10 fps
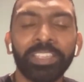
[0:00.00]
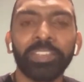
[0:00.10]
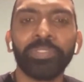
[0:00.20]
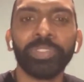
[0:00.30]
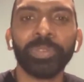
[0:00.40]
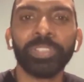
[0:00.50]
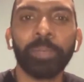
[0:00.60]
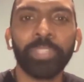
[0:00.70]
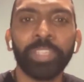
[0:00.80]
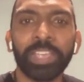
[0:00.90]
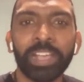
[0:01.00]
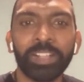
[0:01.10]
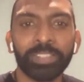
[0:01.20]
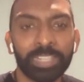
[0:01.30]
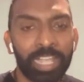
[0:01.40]
gives you something
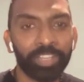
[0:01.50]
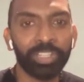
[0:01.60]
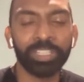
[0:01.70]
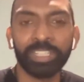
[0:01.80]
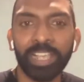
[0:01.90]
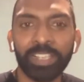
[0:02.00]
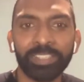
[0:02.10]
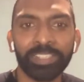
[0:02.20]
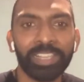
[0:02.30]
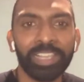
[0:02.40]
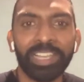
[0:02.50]
else. As she says,